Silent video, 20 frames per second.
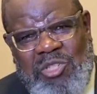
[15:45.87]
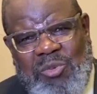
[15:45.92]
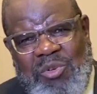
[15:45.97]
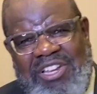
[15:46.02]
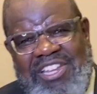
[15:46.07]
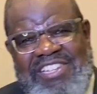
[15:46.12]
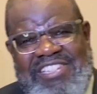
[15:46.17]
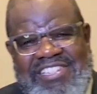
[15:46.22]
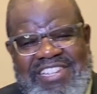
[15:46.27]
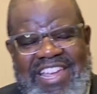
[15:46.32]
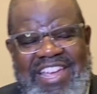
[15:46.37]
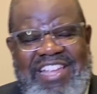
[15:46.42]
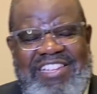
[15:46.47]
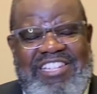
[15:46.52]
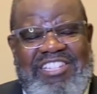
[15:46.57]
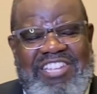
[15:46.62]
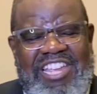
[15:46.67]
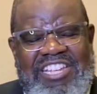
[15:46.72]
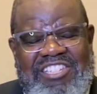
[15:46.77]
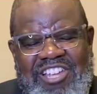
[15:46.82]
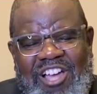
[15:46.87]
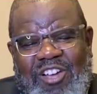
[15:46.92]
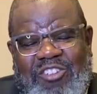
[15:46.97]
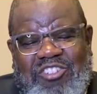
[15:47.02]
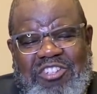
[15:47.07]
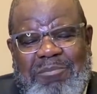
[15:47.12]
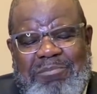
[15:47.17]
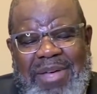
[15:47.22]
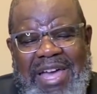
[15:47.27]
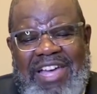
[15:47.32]
when he says, he talks
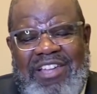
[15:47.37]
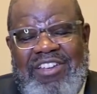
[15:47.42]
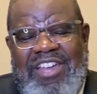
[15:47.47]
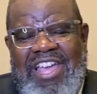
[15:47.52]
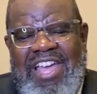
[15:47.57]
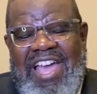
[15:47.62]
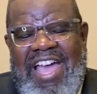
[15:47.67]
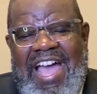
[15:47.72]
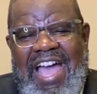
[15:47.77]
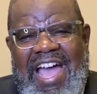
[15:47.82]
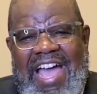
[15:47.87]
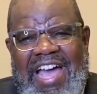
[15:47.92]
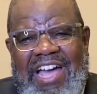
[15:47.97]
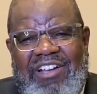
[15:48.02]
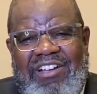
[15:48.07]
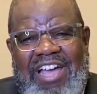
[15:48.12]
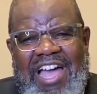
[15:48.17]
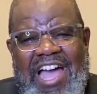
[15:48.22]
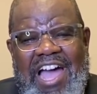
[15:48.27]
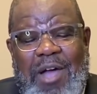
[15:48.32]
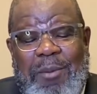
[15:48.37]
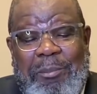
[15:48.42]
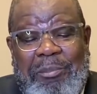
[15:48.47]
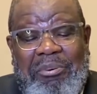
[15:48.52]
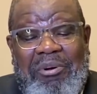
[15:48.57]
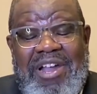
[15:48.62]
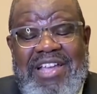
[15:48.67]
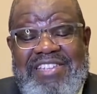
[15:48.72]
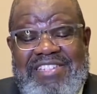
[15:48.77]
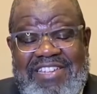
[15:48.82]
about how, how
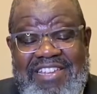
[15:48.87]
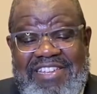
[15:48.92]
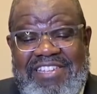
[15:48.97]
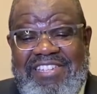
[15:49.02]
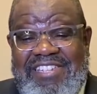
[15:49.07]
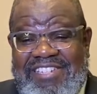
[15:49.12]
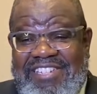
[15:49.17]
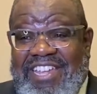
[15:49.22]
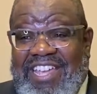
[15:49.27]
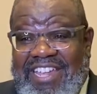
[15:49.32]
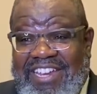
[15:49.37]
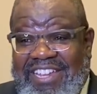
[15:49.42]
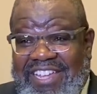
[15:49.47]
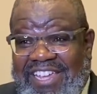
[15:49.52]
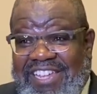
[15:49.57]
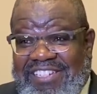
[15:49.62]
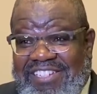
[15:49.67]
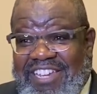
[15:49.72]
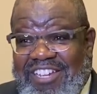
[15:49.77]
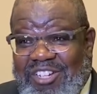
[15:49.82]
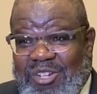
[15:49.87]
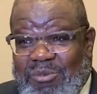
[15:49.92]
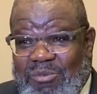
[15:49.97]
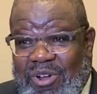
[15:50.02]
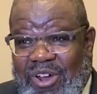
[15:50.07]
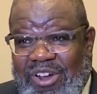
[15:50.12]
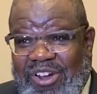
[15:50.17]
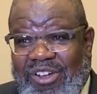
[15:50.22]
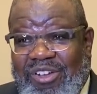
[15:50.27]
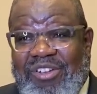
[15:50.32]
present sin is in the
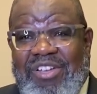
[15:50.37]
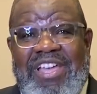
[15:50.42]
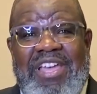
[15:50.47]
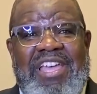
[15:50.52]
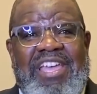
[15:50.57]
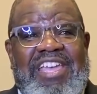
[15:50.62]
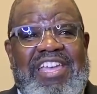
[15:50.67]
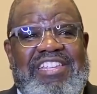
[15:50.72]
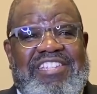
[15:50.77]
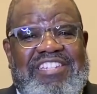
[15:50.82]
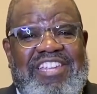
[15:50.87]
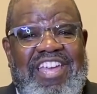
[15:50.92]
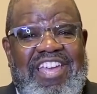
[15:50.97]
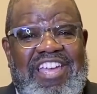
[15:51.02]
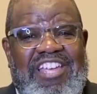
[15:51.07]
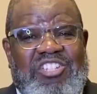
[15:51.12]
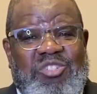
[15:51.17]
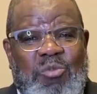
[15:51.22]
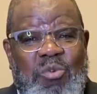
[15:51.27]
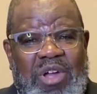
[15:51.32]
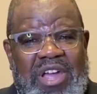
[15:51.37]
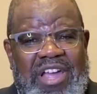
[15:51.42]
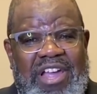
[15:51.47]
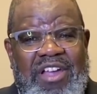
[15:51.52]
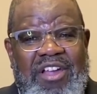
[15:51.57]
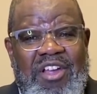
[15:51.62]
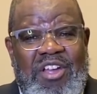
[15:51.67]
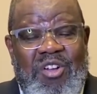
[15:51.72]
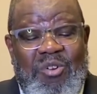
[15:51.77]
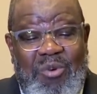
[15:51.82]
world. He says,
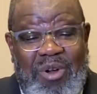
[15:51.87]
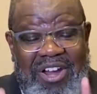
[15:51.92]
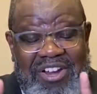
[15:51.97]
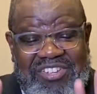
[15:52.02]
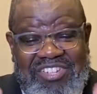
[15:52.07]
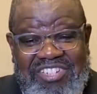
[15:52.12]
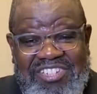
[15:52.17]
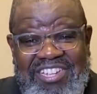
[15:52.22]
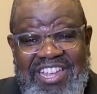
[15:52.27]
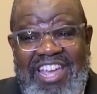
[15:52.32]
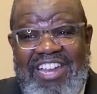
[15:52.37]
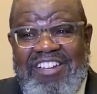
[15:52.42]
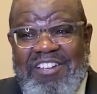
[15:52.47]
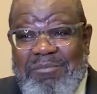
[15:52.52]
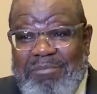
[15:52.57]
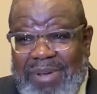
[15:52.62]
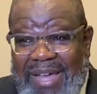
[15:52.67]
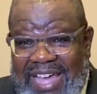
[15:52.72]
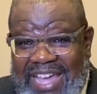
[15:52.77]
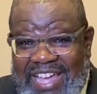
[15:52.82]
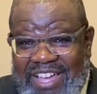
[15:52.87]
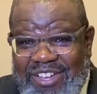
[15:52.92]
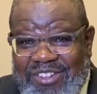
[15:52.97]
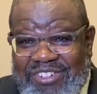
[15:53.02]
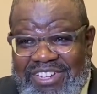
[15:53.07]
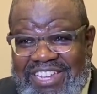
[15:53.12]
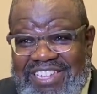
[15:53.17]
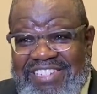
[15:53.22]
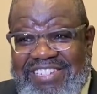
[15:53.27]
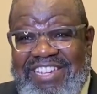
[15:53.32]
where, where sin
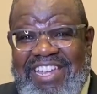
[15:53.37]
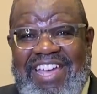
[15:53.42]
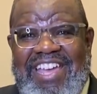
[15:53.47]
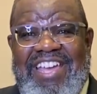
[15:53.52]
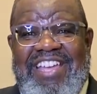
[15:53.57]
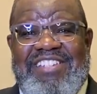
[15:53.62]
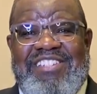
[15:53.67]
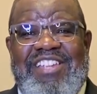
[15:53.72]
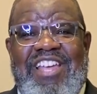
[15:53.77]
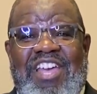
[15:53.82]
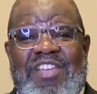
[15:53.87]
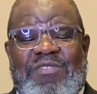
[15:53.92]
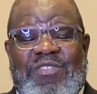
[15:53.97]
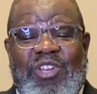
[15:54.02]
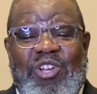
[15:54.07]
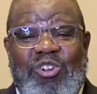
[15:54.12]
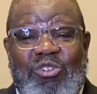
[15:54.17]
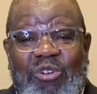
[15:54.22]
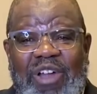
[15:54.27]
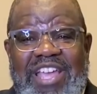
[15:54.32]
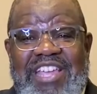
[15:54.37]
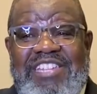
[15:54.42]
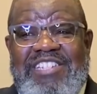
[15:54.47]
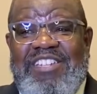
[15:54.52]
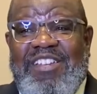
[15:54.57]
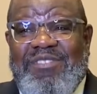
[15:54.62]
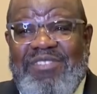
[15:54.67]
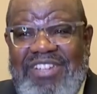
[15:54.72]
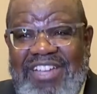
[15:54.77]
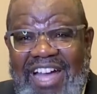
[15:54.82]
abound, he says, the grace
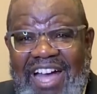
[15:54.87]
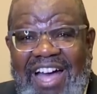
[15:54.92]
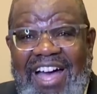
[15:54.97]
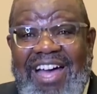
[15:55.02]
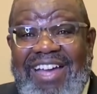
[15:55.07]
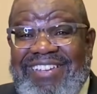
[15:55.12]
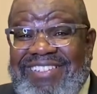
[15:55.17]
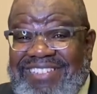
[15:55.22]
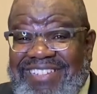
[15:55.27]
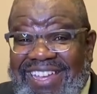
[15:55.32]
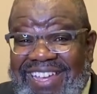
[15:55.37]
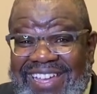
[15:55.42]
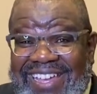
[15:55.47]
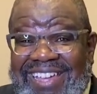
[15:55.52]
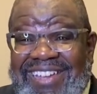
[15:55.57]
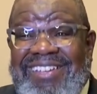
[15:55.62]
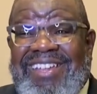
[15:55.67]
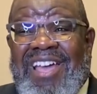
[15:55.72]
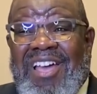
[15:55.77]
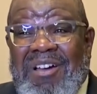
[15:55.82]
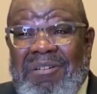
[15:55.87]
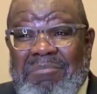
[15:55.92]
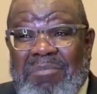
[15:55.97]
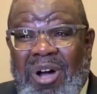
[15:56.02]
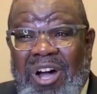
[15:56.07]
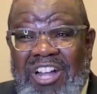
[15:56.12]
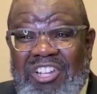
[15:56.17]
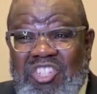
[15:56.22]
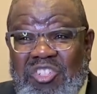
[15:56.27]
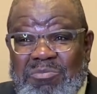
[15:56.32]
of God did
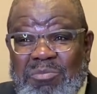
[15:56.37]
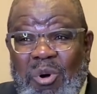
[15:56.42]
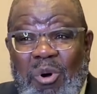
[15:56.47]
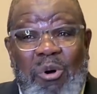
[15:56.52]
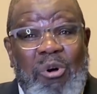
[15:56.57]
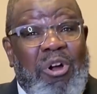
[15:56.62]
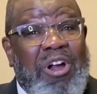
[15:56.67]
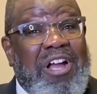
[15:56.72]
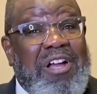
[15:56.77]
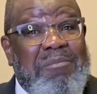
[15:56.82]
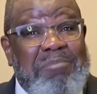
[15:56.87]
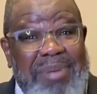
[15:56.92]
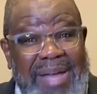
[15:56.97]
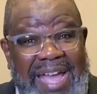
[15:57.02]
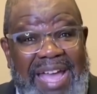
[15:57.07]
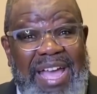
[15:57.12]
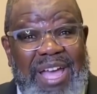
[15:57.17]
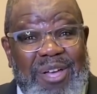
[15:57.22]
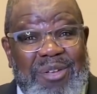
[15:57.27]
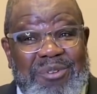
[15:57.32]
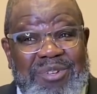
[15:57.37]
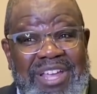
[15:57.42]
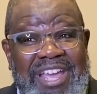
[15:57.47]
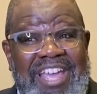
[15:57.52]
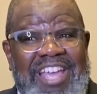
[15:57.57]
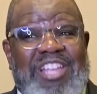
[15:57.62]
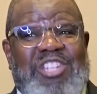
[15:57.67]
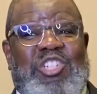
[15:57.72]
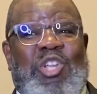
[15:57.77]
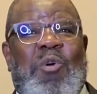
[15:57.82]
much more abound.
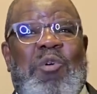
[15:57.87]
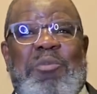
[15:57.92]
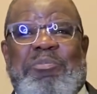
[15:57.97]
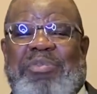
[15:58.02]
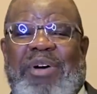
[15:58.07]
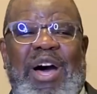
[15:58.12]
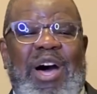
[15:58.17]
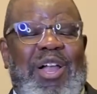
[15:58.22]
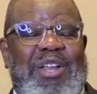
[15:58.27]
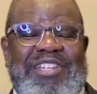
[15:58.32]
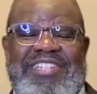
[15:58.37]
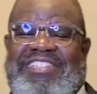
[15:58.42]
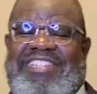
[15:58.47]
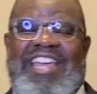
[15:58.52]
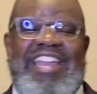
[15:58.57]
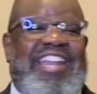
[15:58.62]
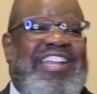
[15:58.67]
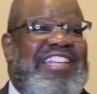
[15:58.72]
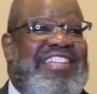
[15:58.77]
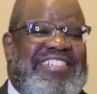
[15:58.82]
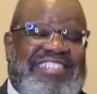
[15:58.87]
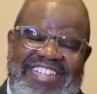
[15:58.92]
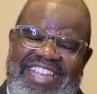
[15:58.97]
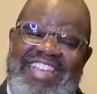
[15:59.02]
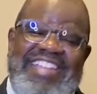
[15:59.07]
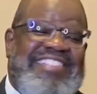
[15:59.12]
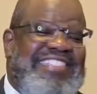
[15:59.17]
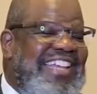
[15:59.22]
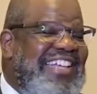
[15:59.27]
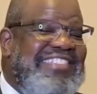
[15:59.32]
And so what Paul is telling us,
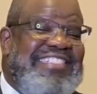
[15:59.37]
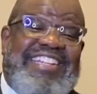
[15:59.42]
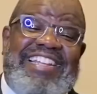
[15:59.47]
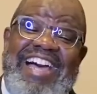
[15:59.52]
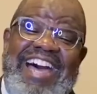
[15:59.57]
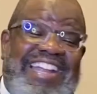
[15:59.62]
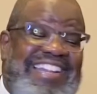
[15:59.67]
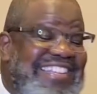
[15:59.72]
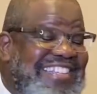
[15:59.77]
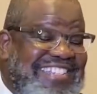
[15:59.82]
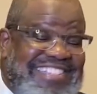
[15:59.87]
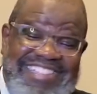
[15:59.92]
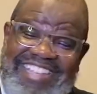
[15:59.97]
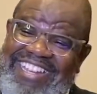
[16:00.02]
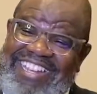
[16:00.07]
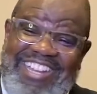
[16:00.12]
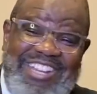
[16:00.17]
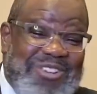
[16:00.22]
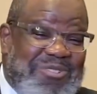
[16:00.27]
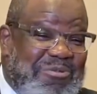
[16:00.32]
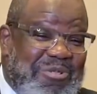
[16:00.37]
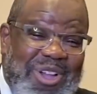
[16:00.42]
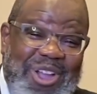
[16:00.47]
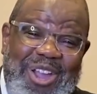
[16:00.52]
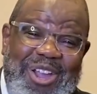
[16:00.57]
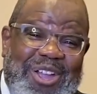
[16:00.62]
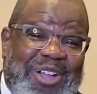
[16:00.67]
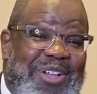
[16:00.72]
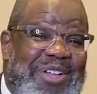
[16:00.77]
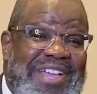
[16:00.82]
yes, there's a lot of sin in the
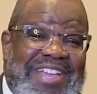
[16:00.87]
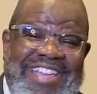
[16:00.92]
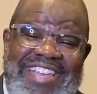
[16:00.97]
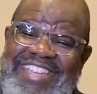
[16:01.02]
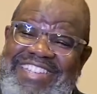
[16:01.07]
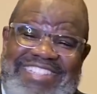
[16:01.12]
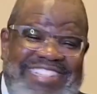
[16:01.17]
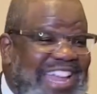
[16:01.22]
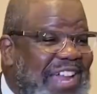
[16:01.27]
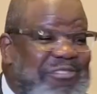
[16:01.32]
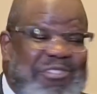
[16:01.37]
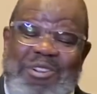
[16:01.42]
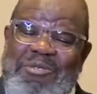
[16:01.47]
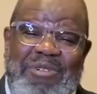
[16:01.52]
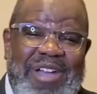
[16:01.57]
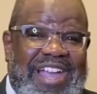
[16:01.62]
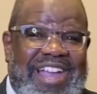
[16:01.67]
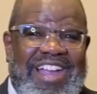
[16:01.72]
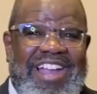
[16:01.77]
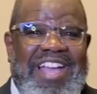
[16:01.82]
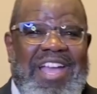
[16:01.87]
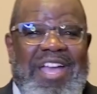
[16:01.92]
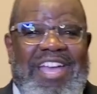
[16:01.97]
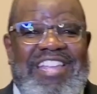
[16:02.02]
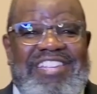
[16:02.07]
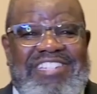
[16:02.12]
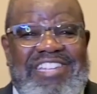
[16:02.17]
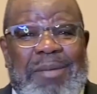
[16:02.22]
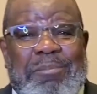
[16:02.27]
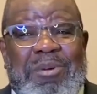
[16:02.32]
world. It's everywhere.
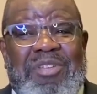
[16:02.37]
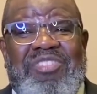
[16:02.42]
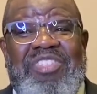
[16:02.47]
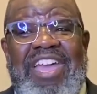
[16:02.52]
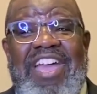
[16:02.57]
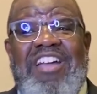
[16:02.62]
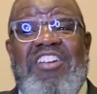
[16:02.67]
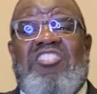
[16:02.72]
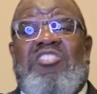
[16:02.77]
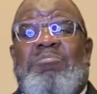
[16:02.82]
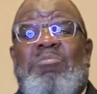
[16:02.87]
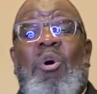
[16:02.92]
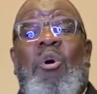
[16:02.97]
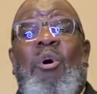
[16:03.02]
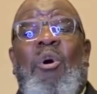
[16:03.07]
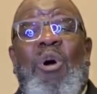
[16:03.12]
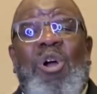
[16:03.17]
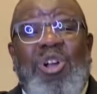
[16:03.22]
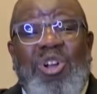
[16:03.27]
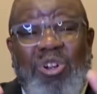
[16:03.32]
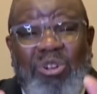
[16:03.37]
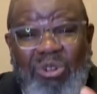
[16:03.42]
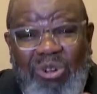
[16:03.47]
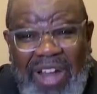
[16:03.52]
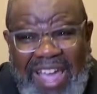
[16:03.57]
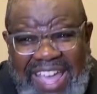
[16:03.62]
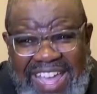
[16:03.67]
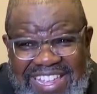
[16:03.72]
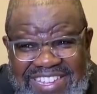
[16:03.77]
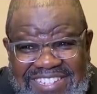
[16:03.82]
He said, but there's more
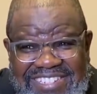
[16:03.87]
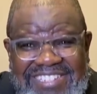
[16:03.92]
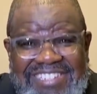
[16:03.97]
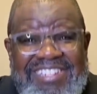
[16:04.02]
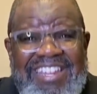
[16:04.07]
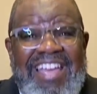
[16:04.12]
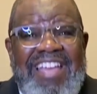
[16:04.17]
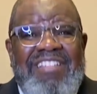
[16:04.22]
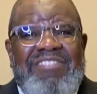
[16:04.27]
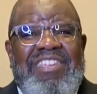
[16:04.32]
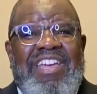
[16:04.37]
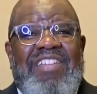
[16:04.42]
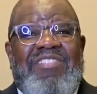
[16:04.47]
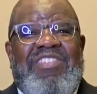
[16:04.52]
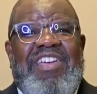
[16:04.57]
grace. That,